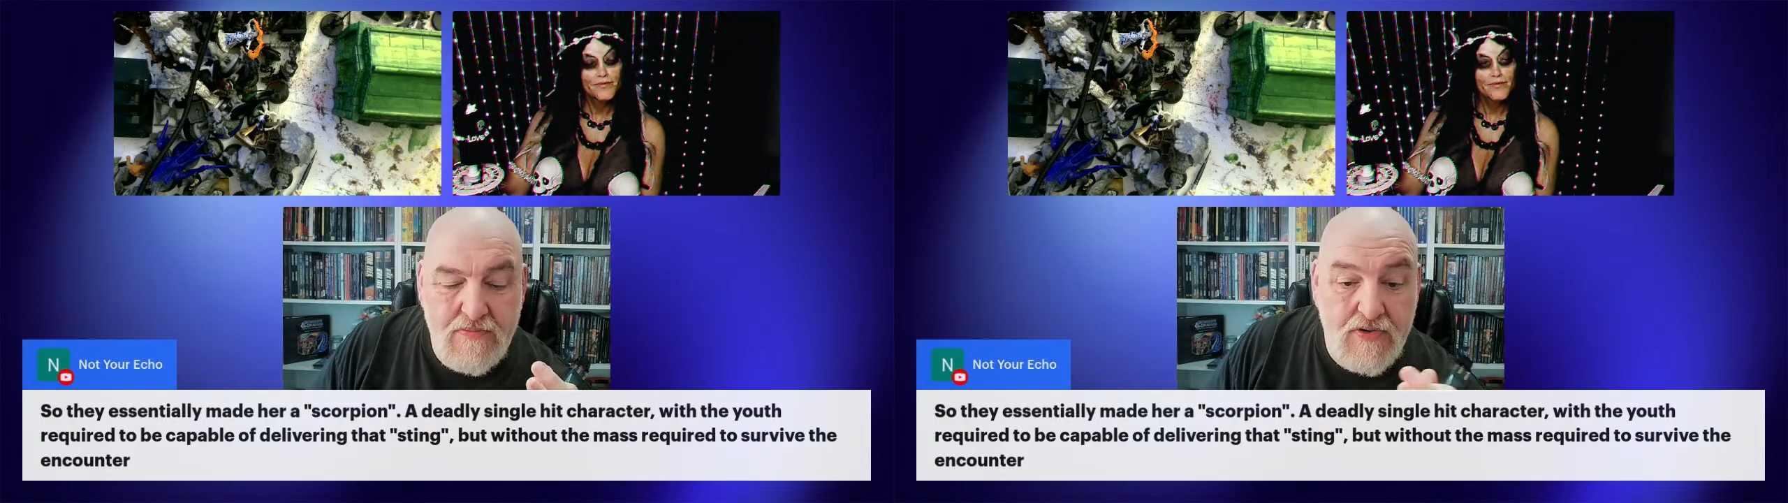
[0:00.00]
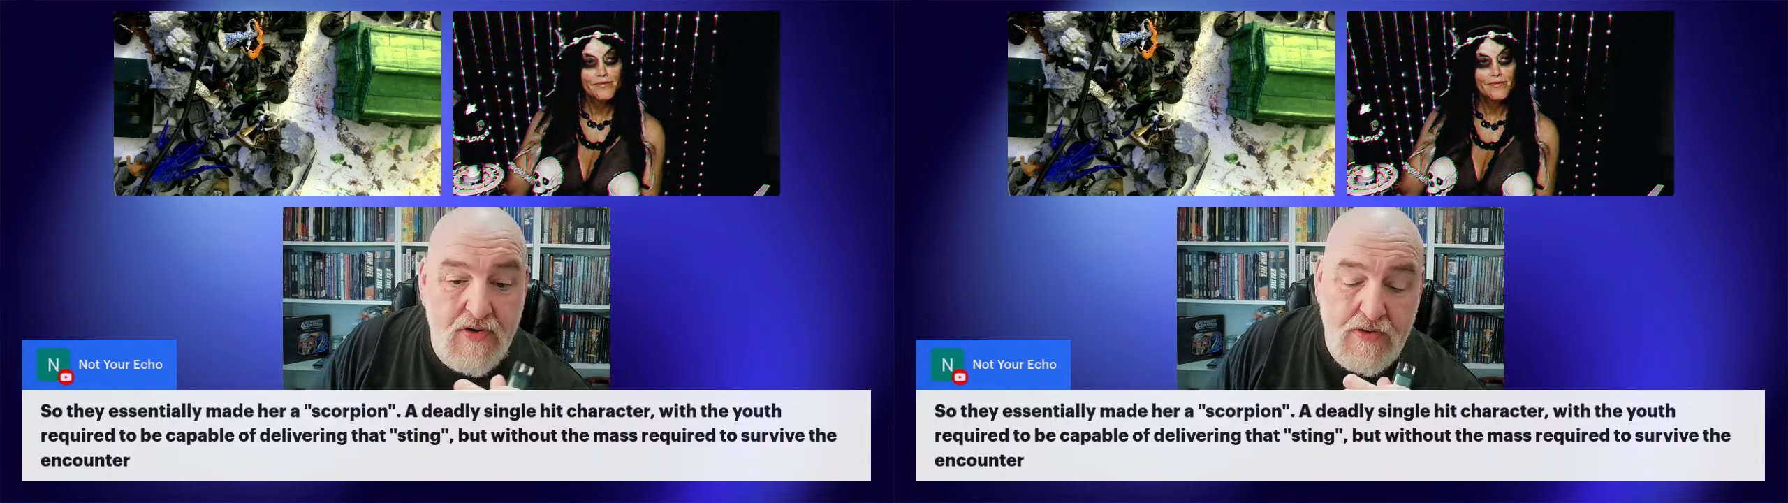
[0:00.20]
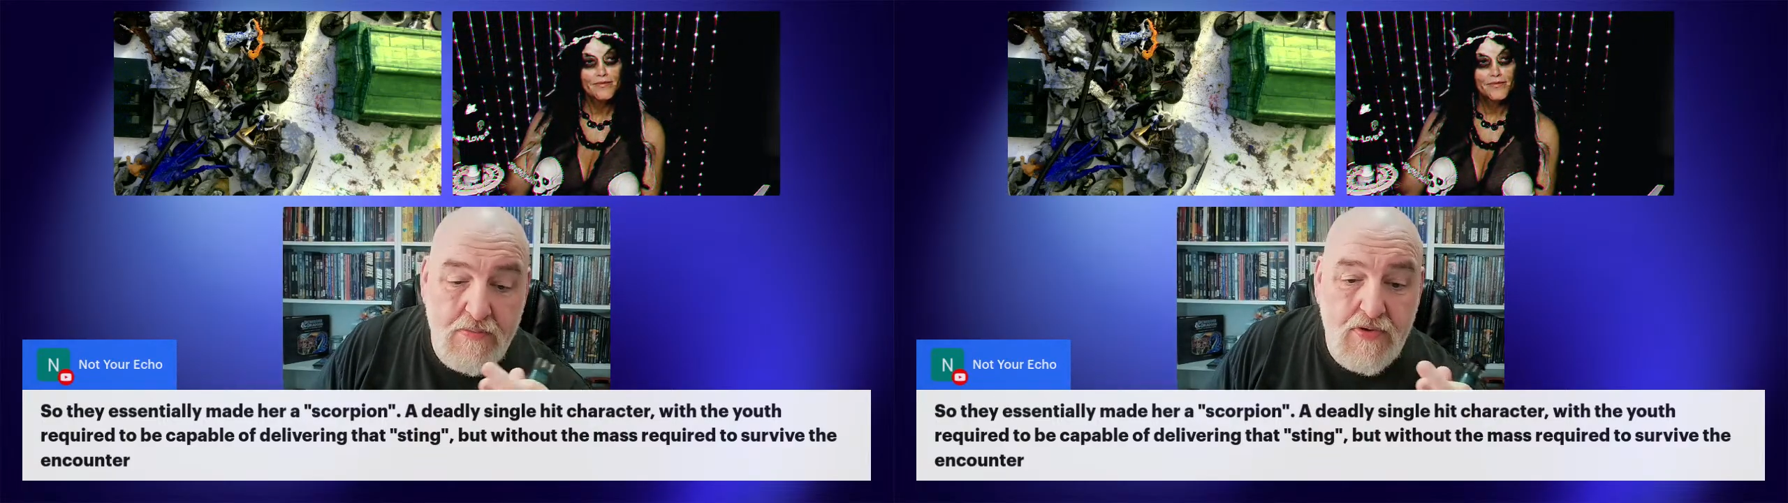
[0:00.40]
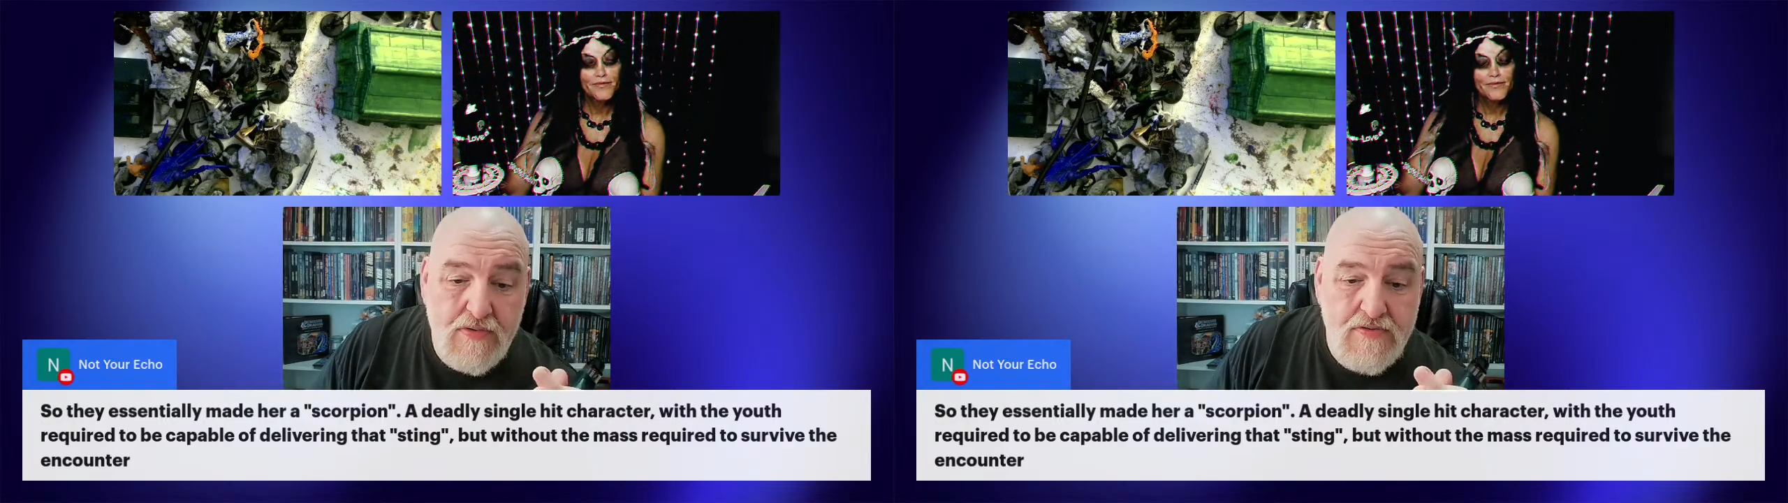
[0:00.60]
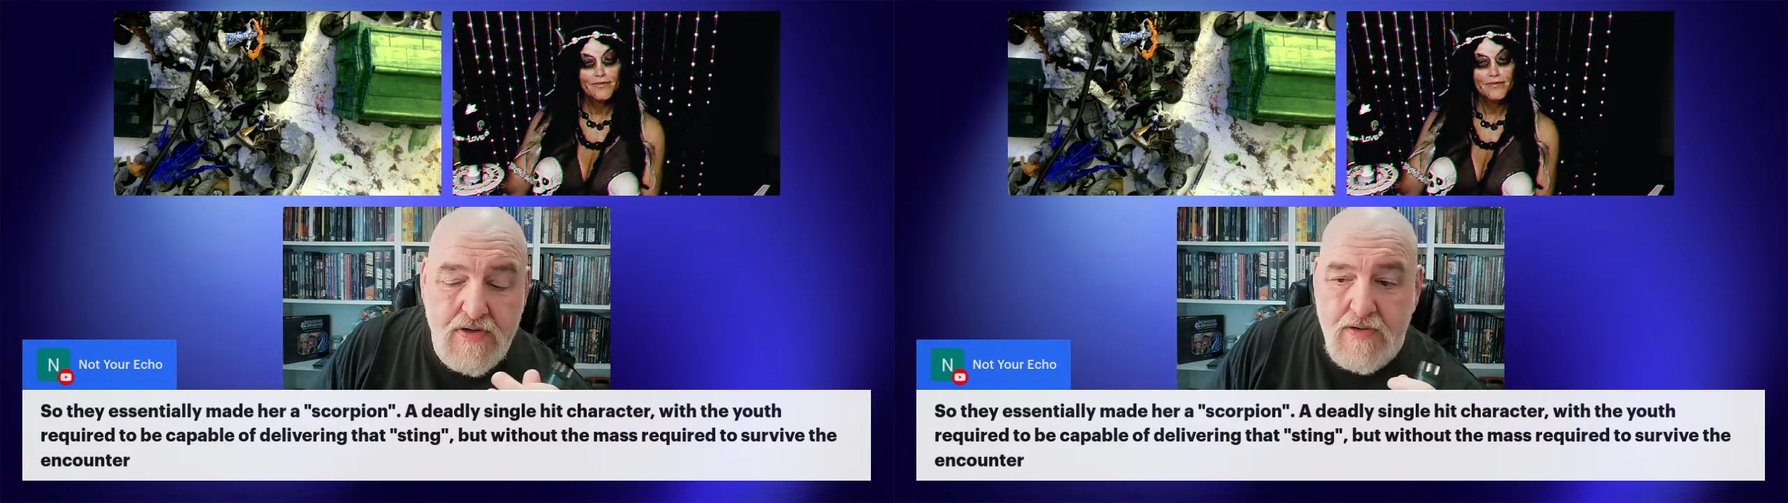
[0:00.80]
But no, the book
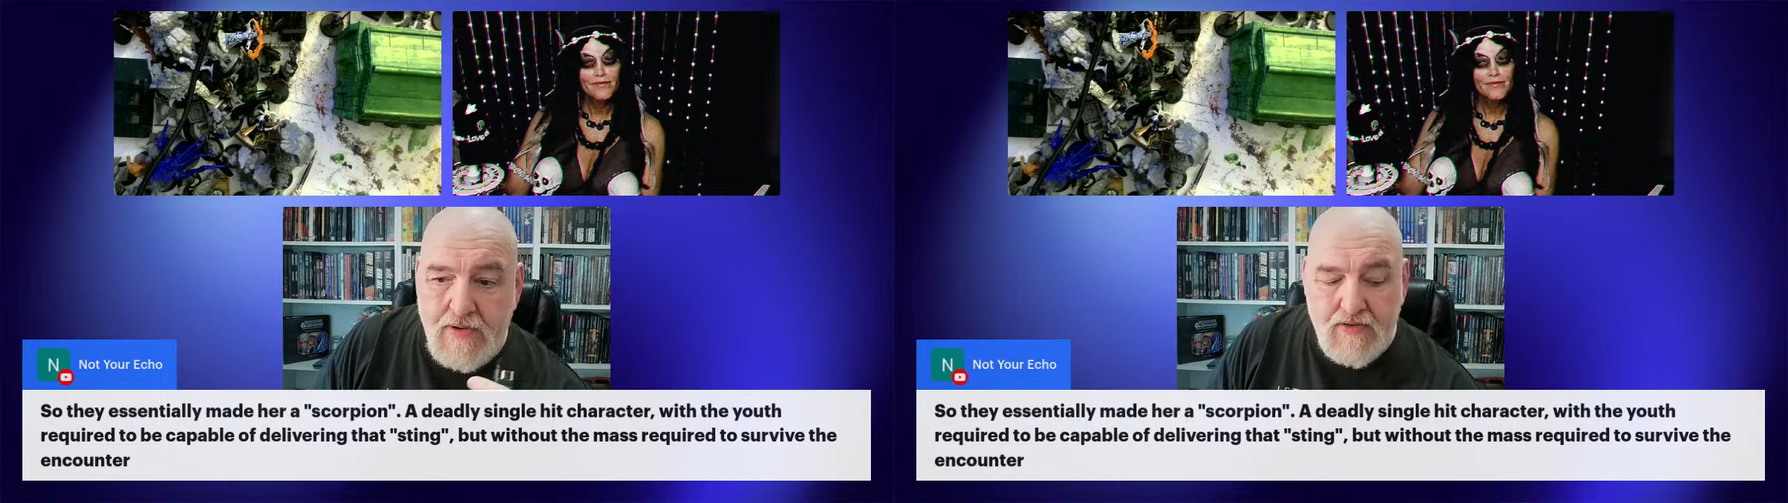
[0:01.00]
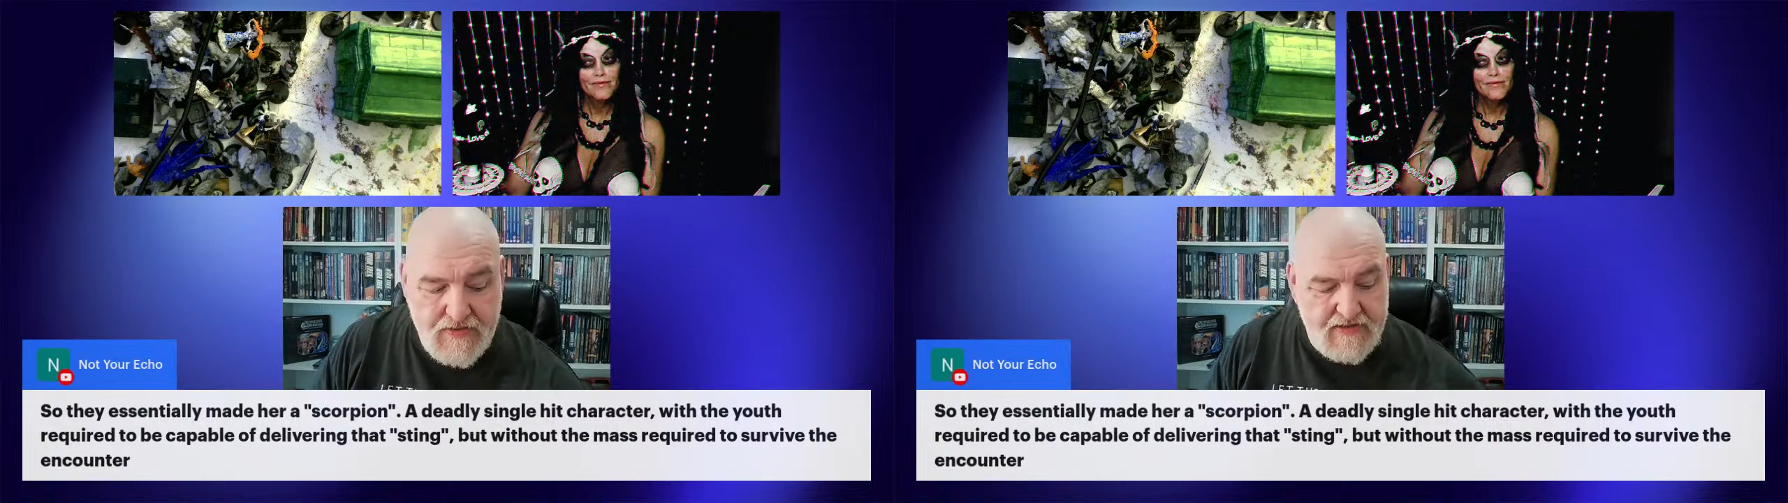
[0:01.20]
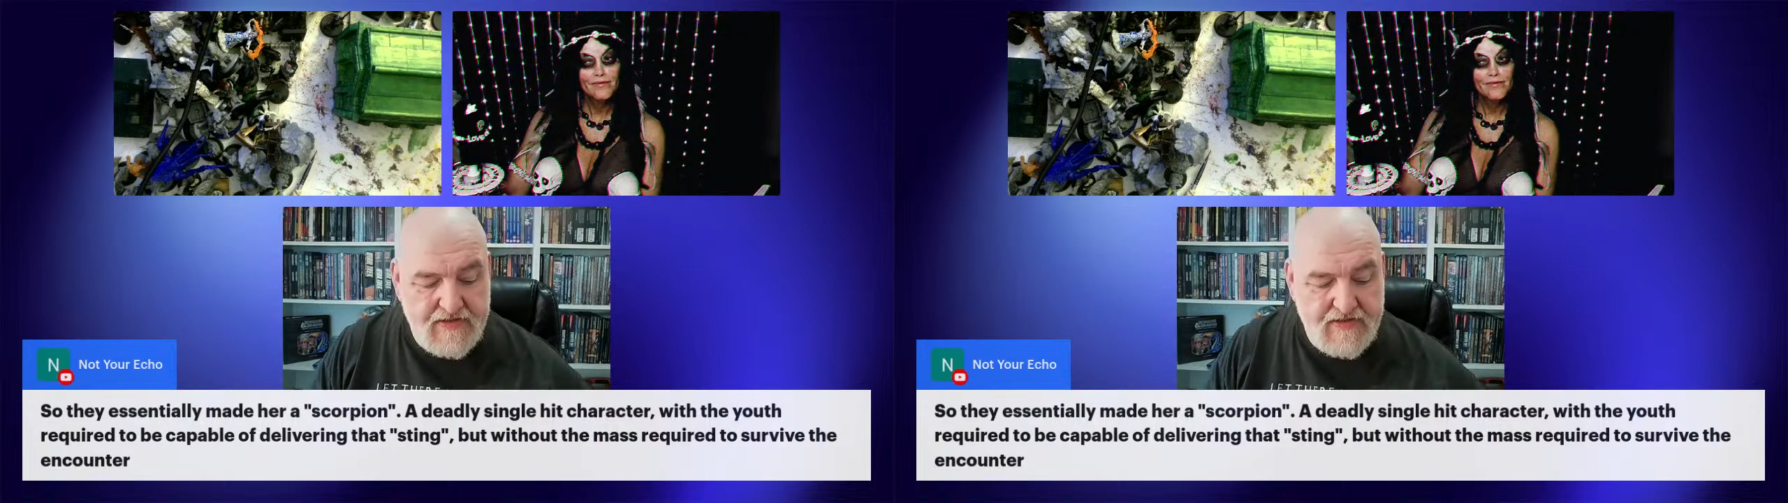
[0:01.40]
was written about this